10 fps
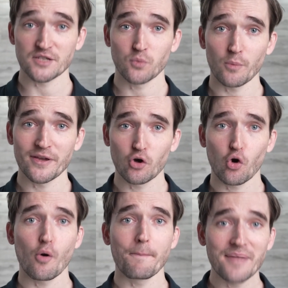is what we
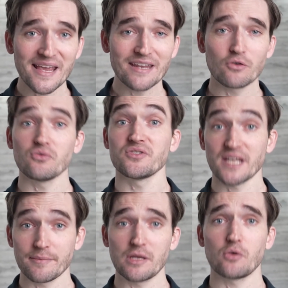call medial
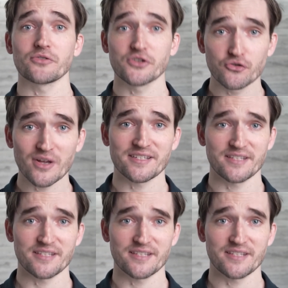tibial stress